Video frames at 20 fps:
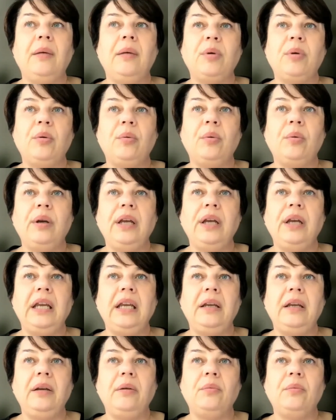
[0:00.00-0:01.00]

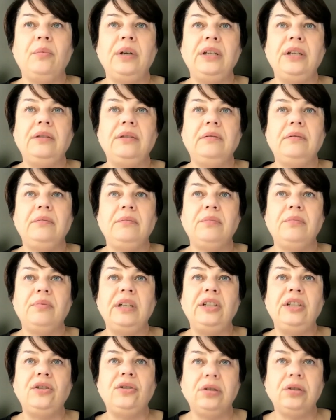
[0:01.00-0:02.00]
we
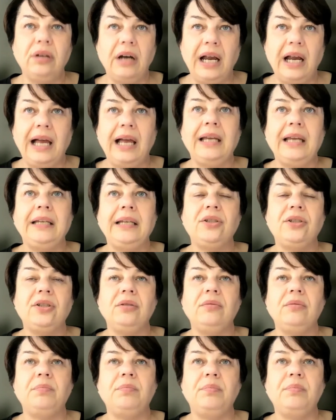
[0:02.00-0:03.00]
try
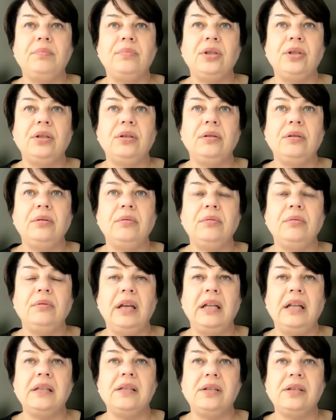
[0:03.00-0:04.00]
to
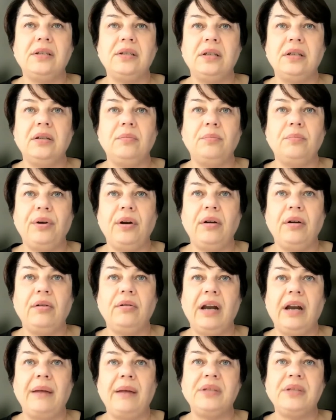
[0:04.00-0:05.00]
institute
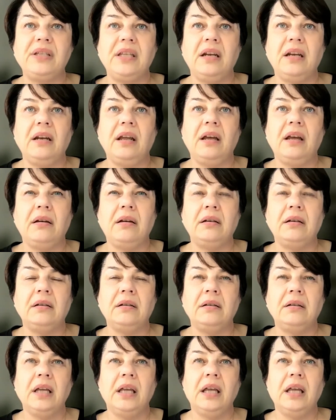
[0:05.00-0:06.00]
programs that
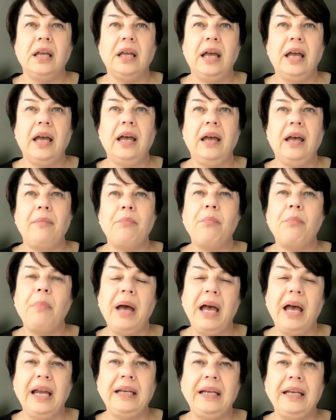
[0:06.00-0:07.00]
are
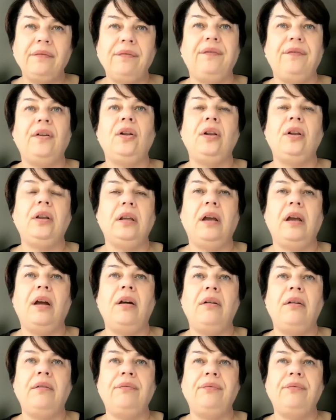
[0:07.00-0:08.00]
mindful
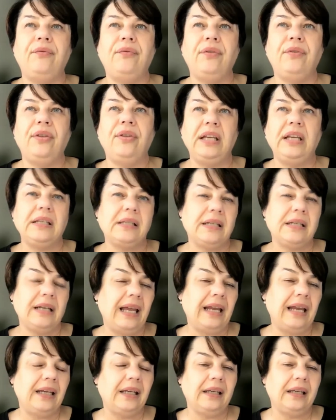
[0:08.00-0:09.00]
of things
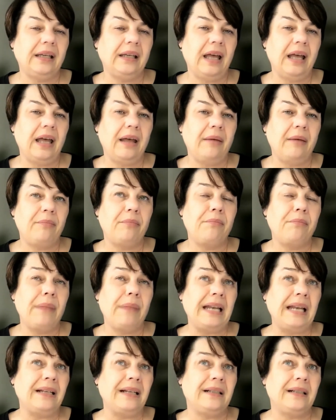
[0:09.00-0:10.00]
like
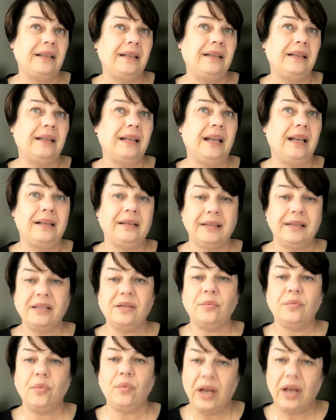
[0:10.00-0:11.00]
mental
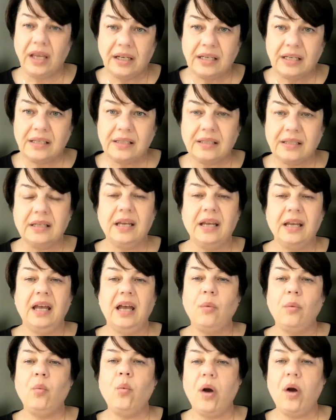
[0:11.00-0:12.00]
illness awareness,
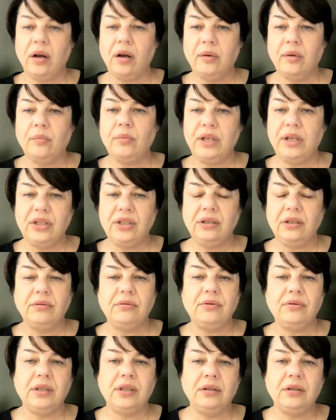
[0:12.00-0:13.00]
and what can we do
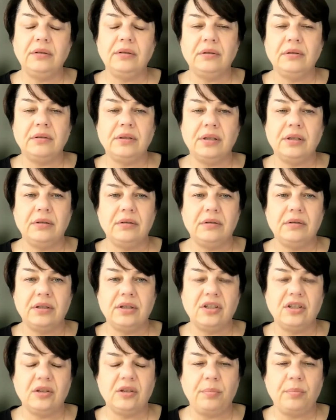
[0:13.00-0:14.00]
to
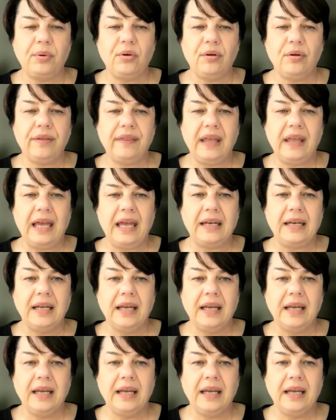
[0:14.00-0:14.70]
support that.